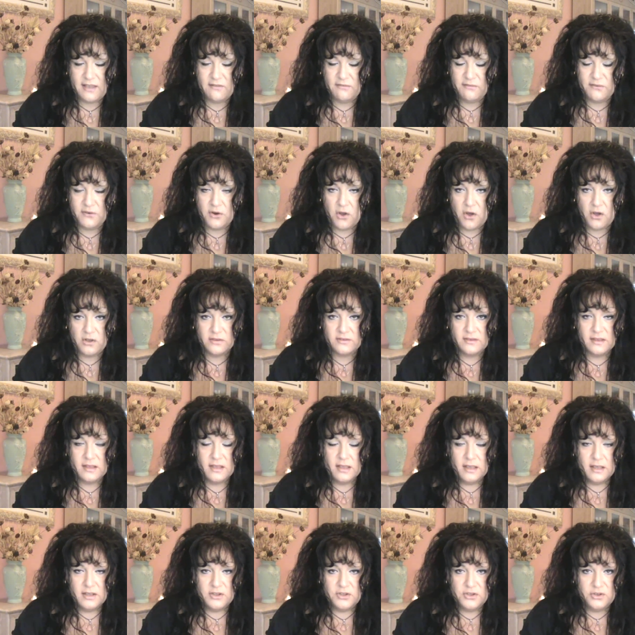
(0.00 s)
If not,
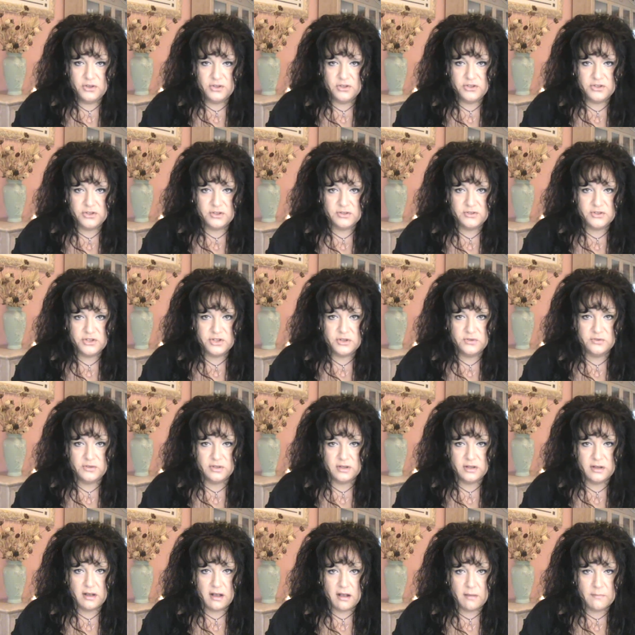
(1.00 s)
you can just
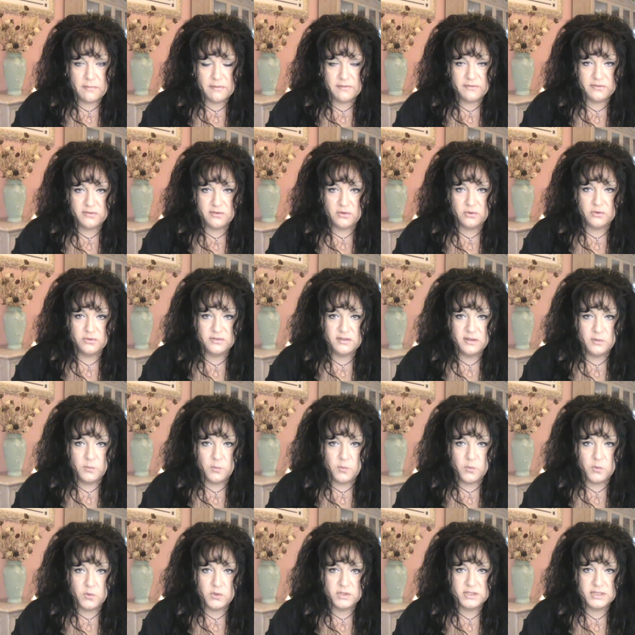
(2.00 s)
use a cup of
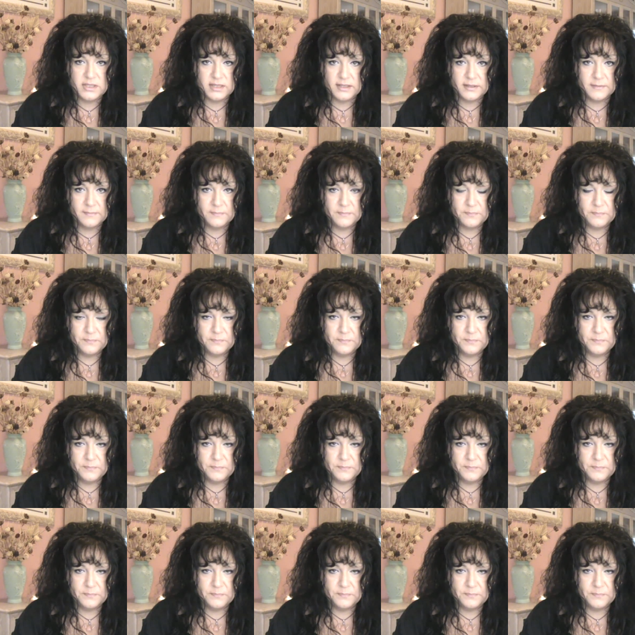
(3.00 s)
salted water.